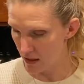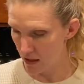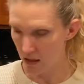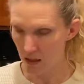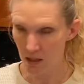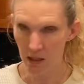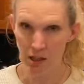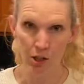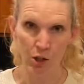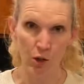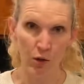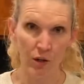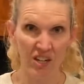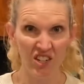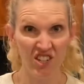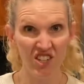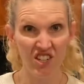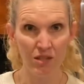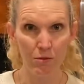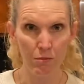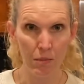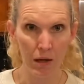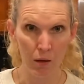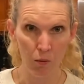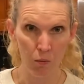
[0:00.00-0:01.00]
you know, I just
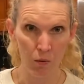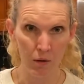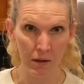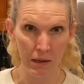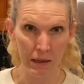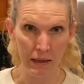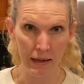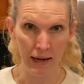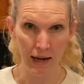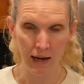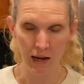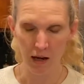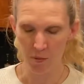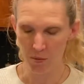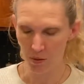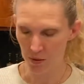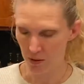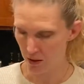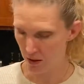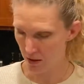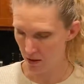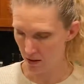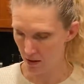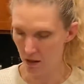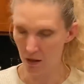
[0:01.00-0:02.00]
might want a
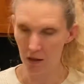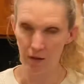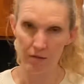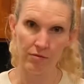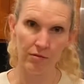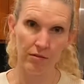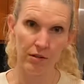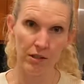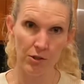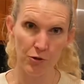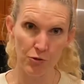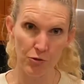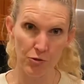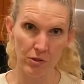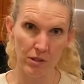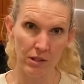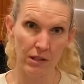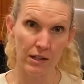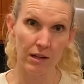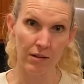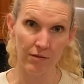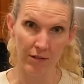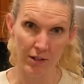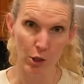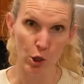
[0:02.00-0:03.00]
nap. Interestingly
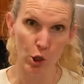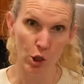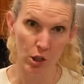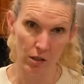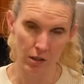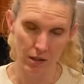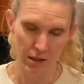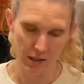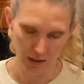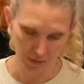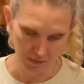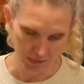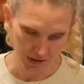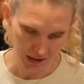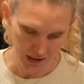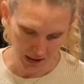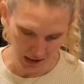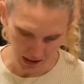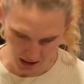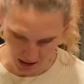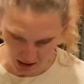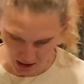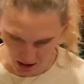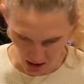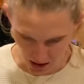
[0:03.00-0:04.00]
enough, I took a nap
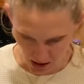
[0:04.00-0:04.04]
today.